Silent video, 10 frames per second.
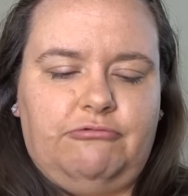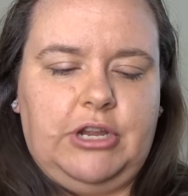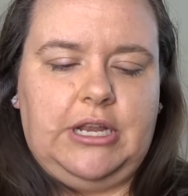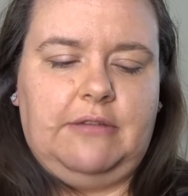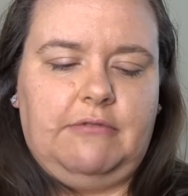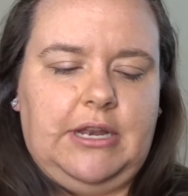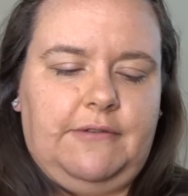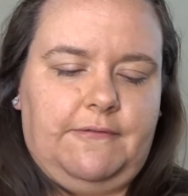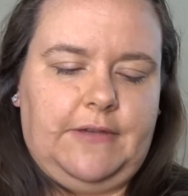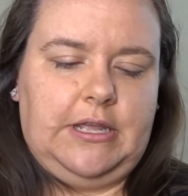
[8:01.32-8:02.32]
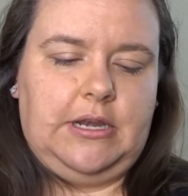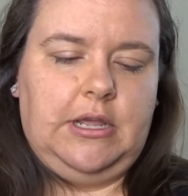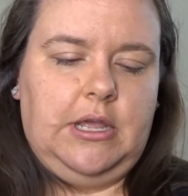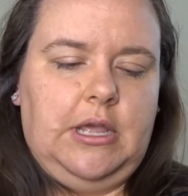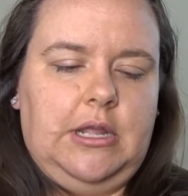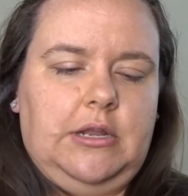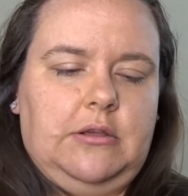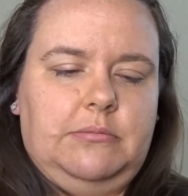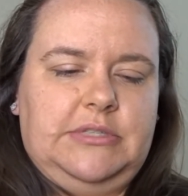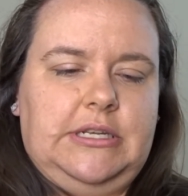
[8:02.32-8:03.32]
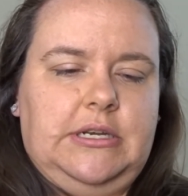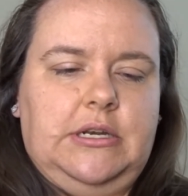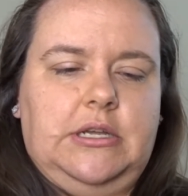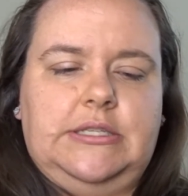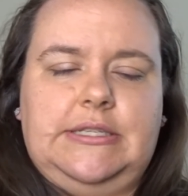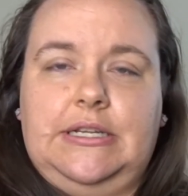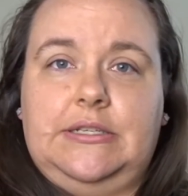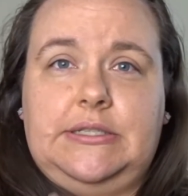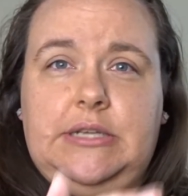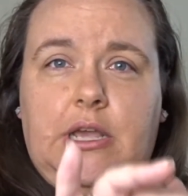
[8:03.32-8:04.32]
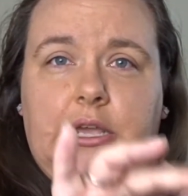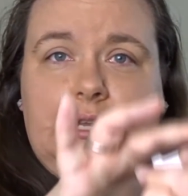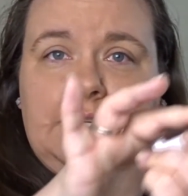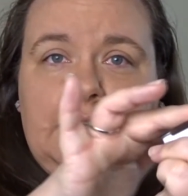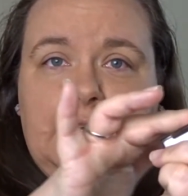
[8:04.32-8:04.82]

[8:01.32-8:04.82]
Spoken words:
really thin, and it comes in a nice little slide